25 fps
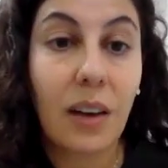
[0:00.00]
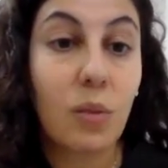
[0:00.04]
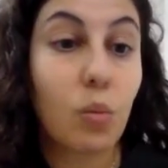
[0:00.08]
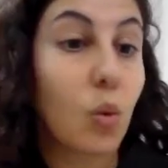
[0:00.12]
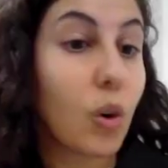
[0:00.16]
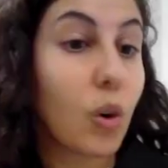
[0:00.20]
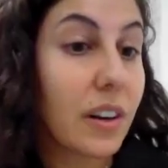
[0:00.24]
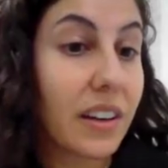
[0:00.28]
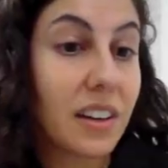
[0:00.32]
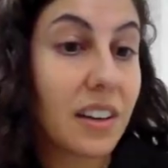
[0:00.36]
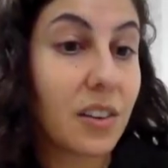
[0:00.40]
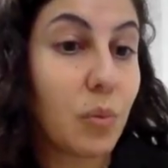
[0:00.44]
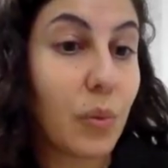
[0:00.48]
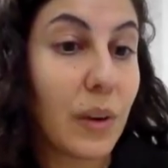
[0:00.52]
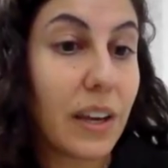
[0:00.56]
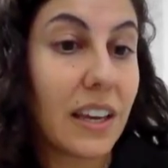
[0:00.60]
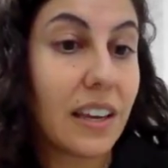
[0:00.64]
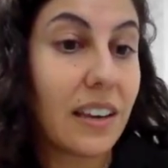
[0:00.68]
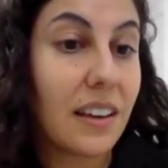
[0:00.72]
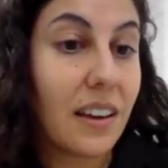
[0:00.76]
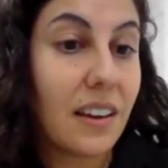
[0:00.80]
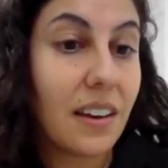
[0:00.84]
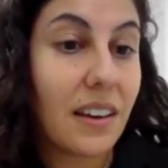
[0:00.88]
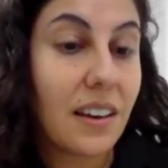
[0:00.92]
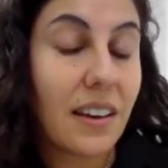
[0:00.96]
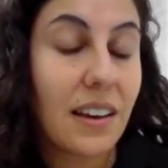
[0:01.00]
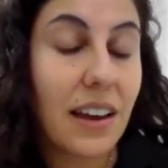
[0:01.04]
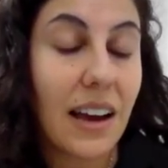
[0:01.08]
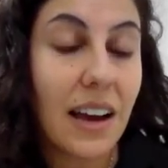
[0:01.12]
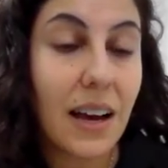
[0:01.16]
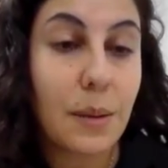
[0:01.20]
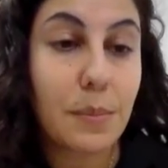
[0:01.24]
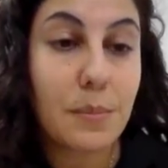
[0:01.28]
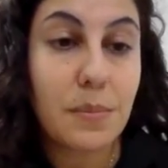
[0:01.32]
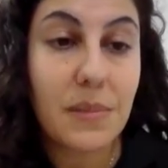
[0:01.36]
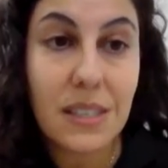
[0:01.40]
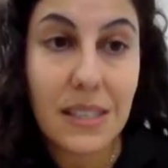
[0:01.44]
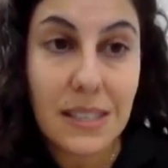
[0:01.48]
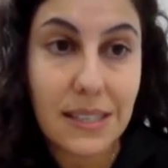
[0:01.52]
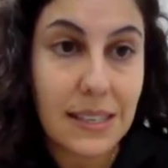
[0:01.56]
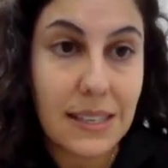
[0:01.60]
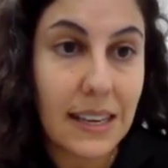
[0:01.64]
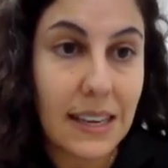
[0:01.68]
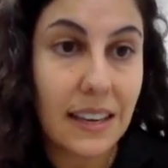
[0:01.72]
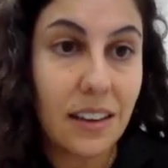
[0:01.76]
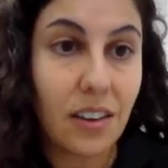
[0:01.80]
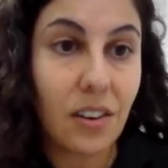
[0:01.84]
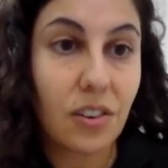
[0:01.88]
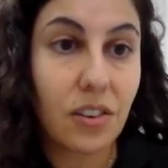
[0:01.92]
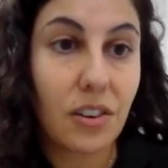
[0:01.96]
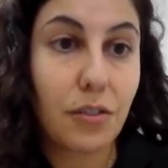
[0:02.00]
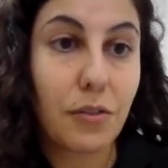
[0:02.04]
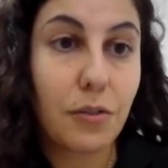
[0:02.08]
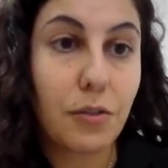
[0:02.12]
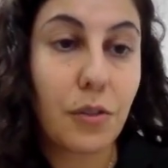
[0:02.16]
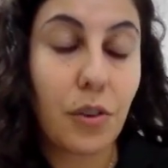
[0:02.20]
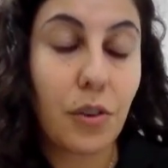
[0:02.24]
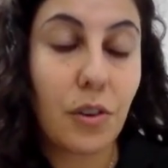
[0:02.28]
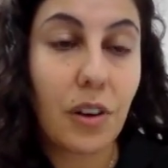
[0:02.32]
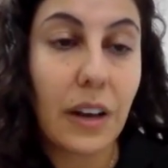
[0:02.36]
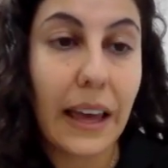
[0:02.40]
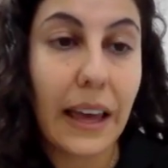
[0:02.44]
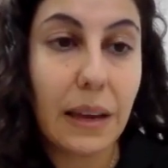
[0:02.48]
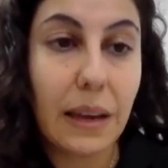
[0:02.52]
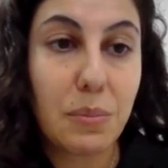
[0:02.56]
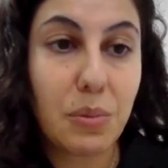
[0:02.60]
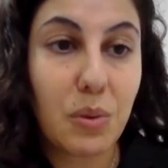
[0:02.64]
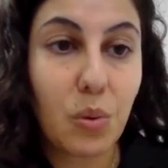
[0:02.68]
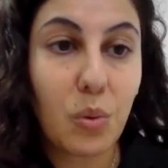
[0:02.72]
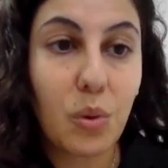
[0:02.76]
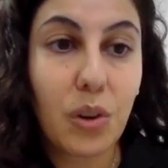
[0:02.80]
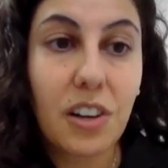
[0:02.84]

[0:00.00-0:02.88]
and what can we see on a food label.